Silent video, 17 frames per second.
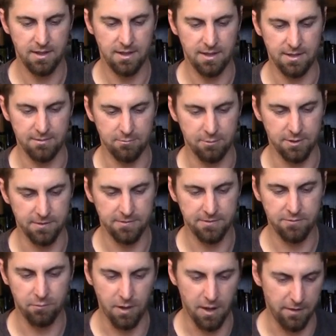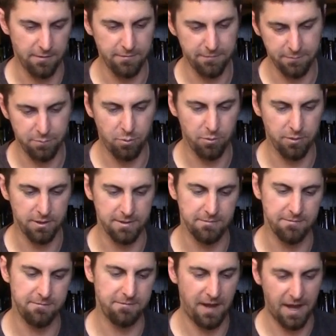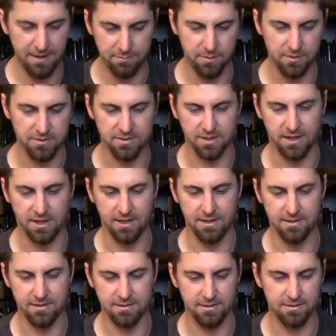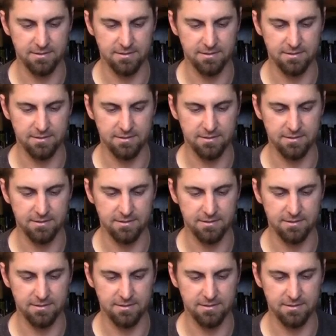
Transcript: and with 12.5%